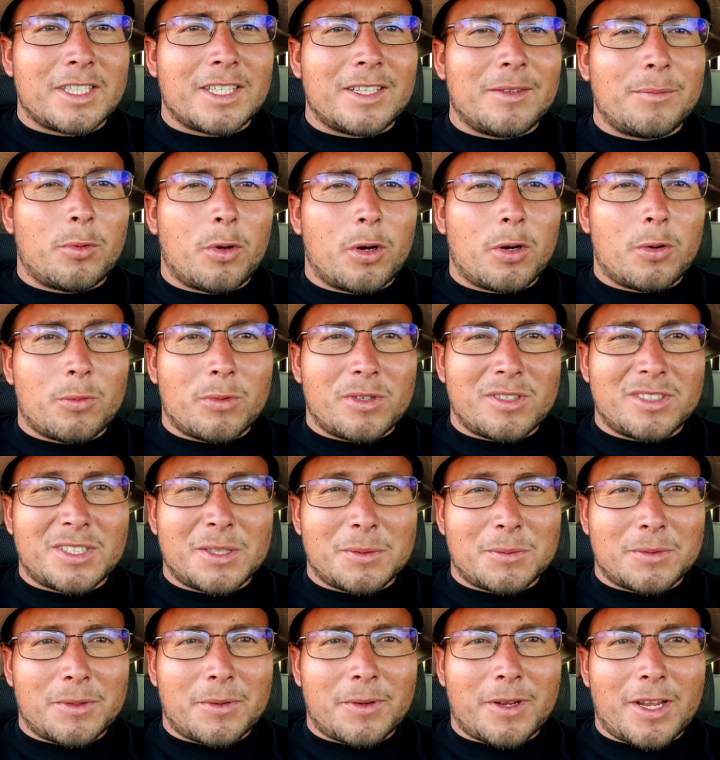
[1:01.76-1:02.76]
in 0.1
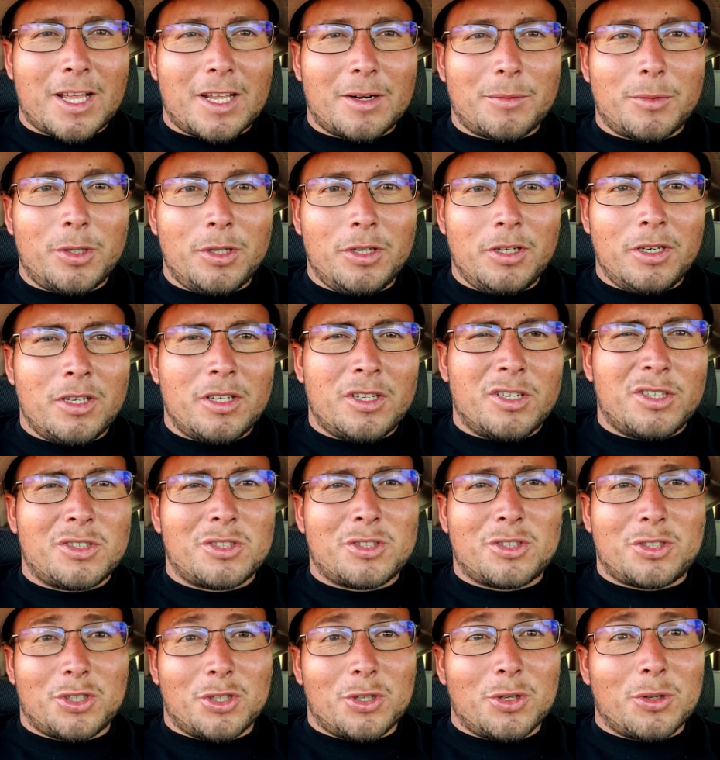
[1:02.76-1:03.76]
Simpson caliber.
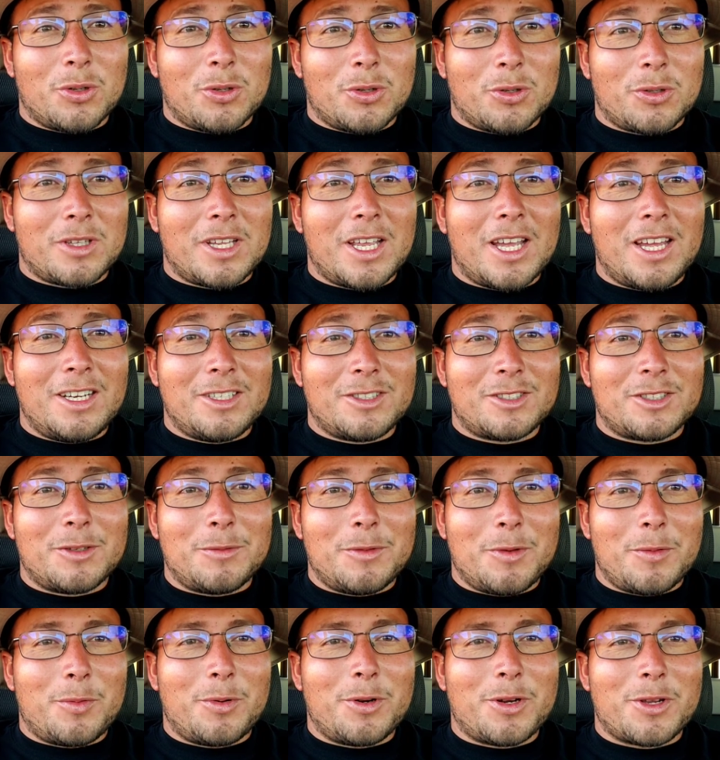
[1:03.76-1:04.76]
So that is going
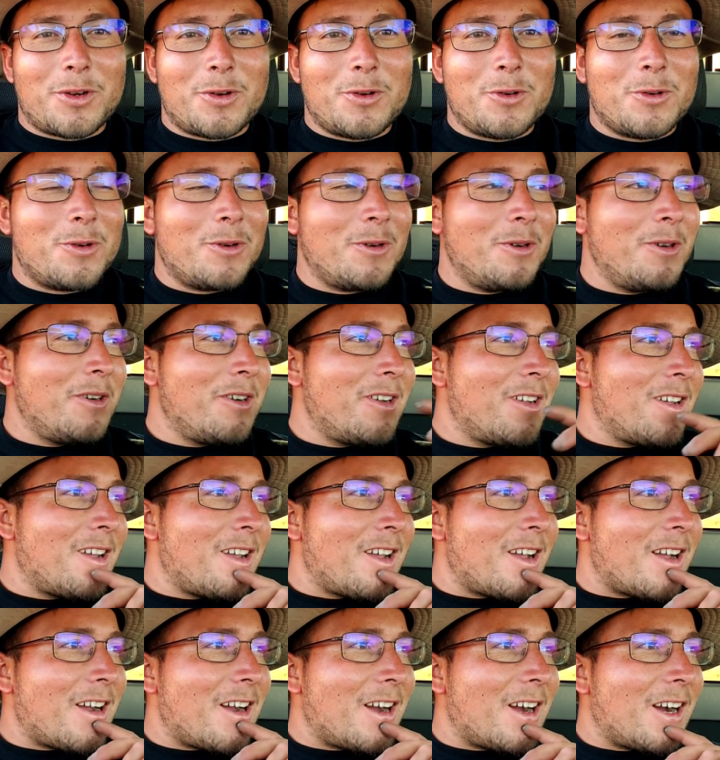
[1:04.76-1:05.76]
to be pretty cool.
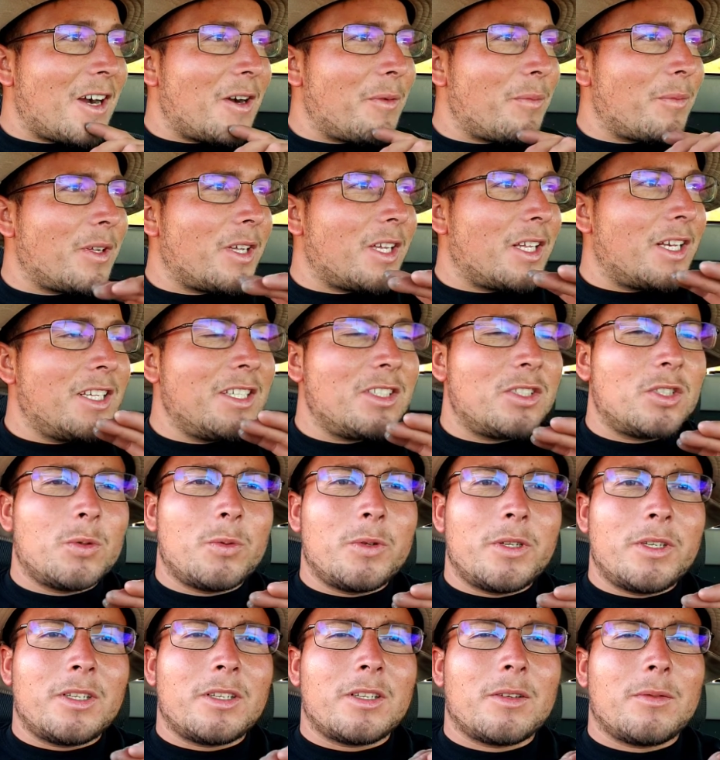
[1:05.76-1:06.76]
Um, it is
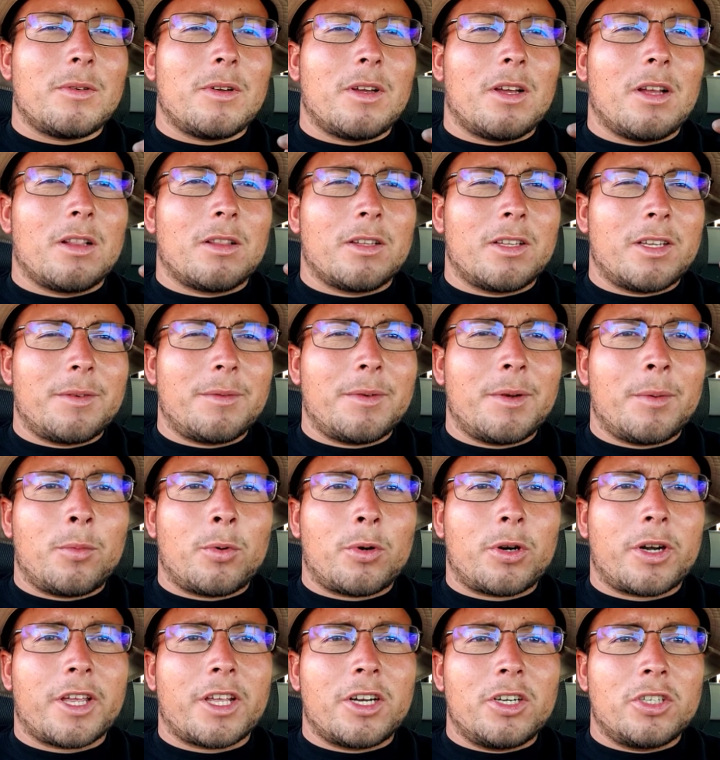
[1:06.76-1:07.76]
doing a little bit
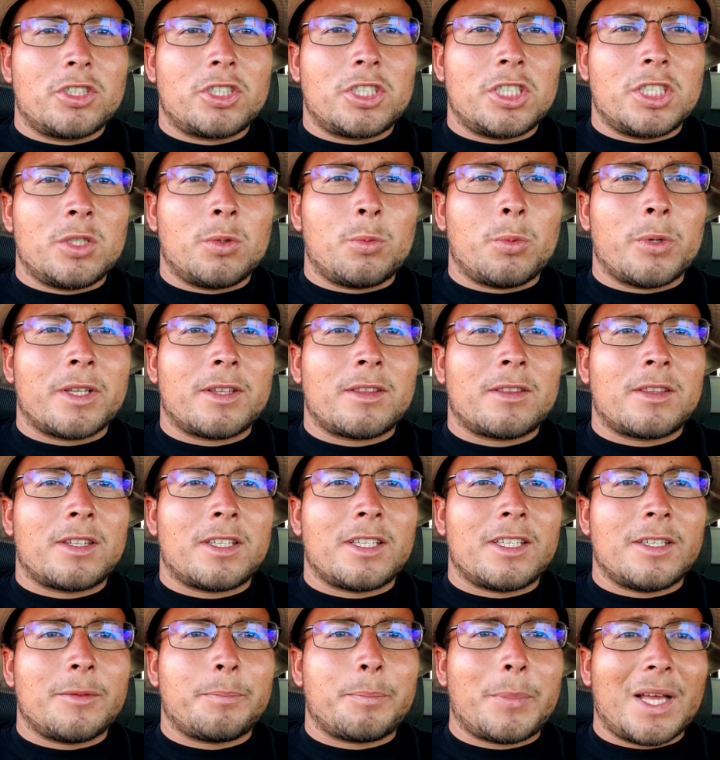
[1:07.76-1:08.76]
more energy with
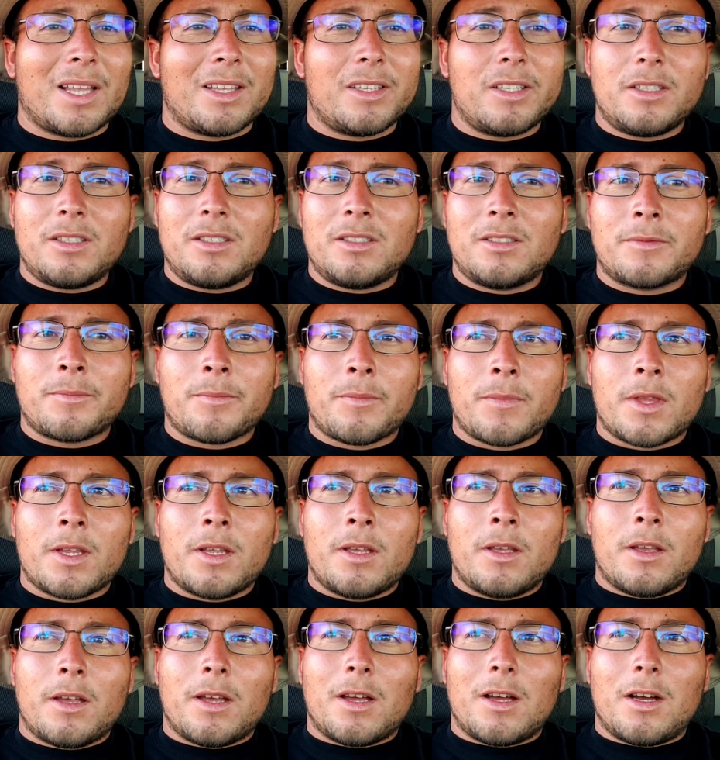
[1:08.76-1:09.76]
the pellets.
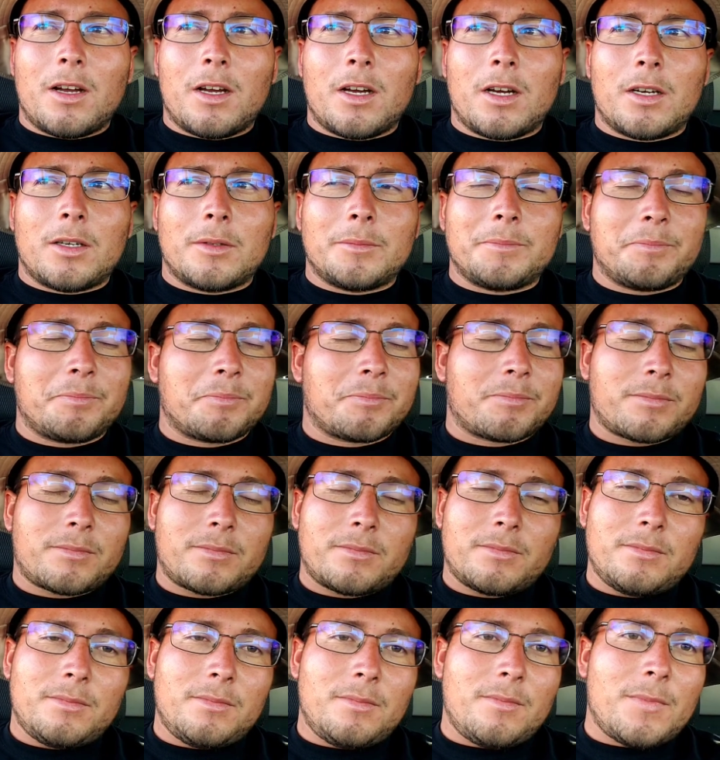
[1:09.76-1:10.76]
Um,
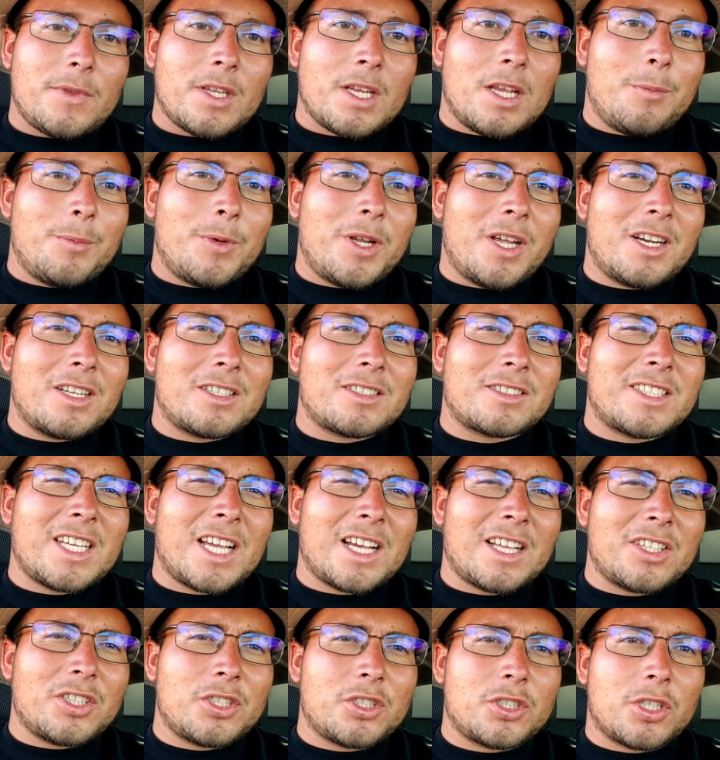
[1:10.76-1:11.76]
I'm not
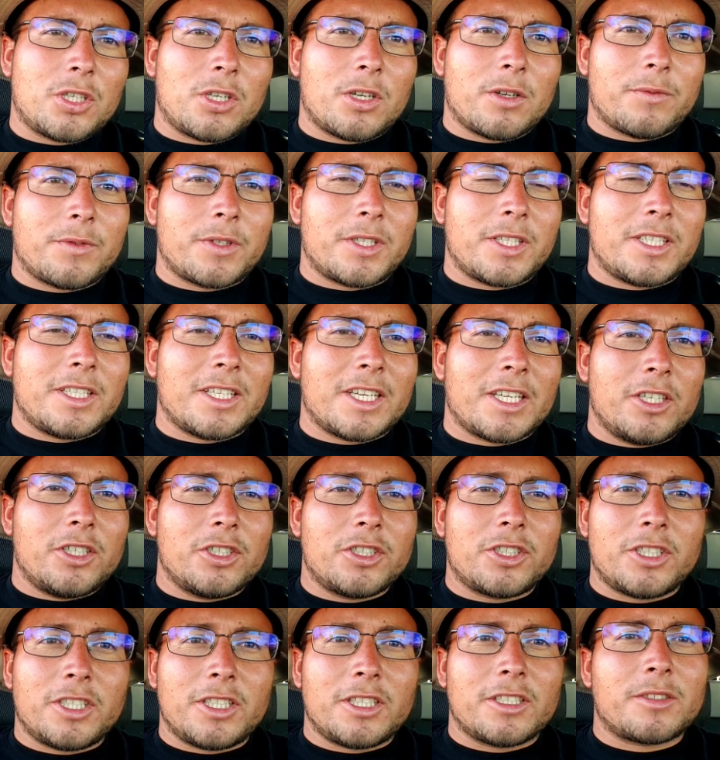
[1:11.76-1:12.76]
exactly sure of the
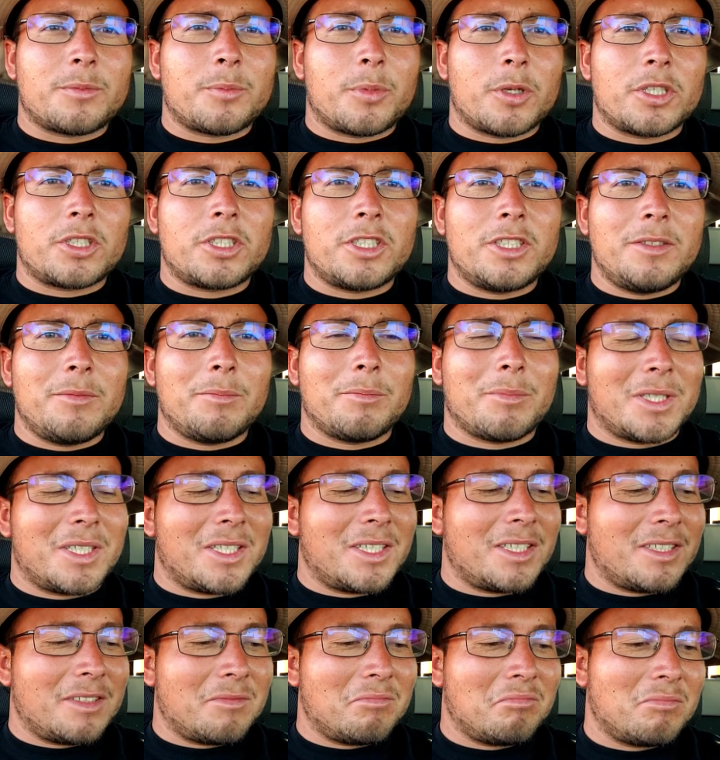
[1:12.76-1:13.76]
energy it's pushing,
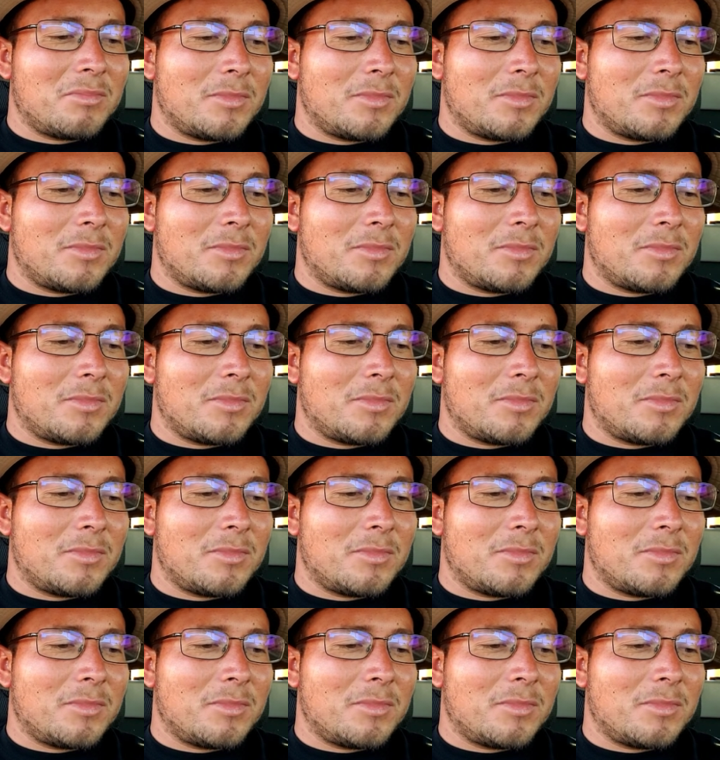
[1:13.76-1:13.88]
but